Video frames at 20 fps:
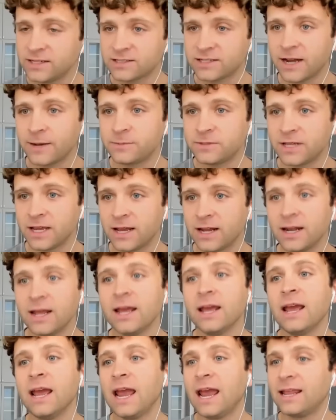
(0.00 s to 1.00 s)
stepped in
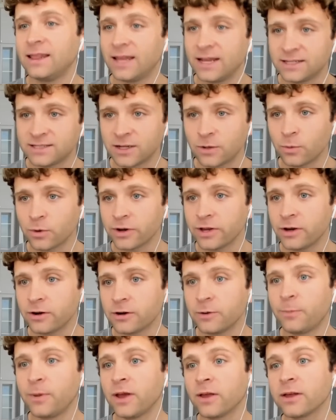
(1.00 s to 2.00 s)
and they said, we're here
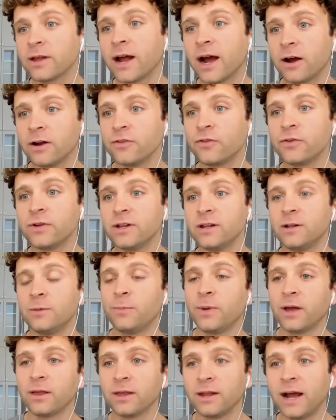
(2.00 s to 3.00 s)
to bail it out if we need to
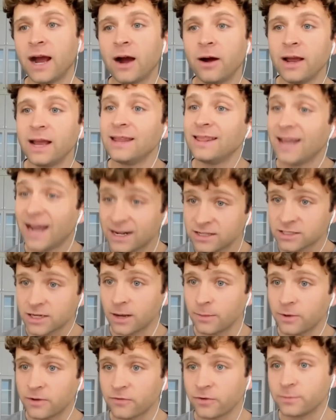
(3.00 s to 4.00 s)
bail it out. And that's
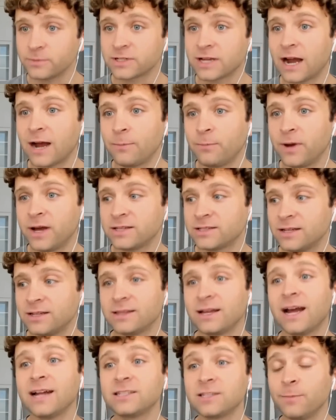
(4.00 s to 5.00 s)
coming from Scott Bessent.
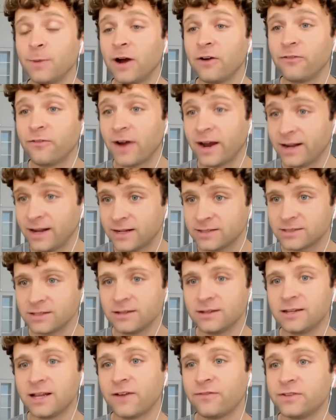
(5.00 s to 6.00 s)
That's about financing
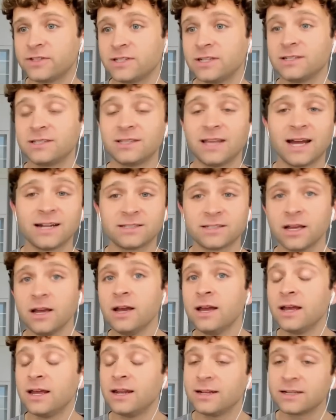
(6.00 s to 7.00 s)
the deficits. That's
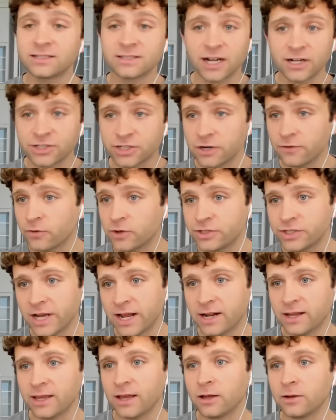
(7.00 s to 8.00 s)
an extension of what
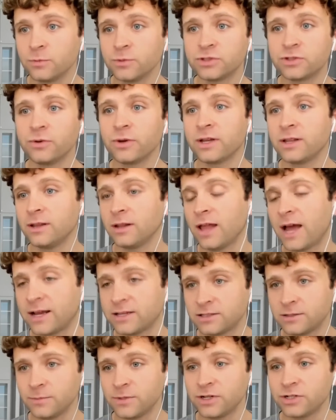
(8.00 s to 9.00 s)
Janet Yellen was doing in the
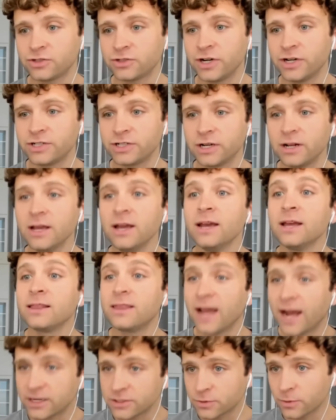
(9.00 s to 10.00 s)
last administration.
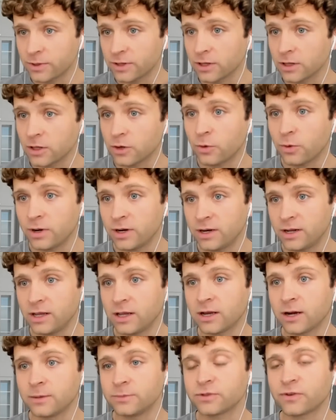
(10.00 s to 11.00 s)
That's where the liquidity
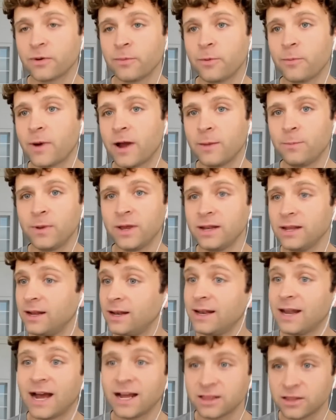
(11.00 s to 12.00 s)
comes from, in my
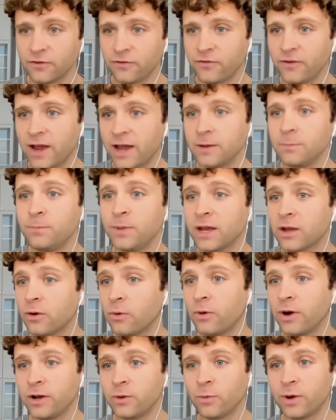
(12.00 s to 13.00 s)
opinion, not the Fed.
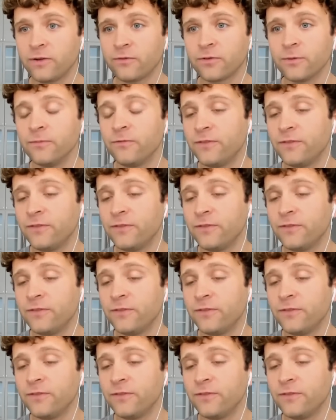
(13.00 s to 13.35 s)
Bitcoin went from